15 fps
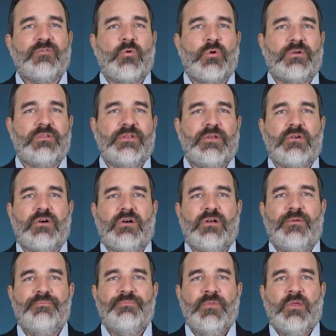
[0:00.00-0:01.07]
quarterly
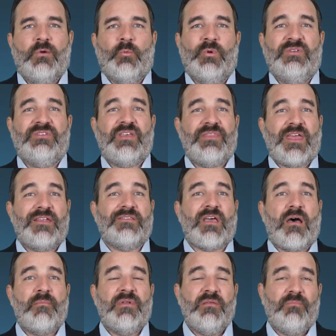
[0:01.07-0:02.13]
call, we said that
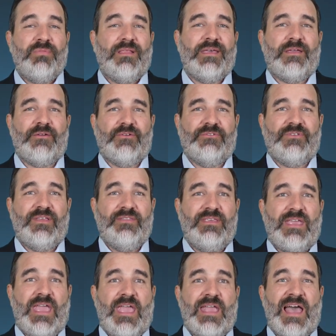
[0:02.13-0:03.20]
dominant players in
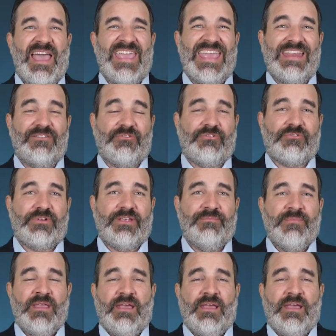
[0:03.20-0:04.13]
the AI industry,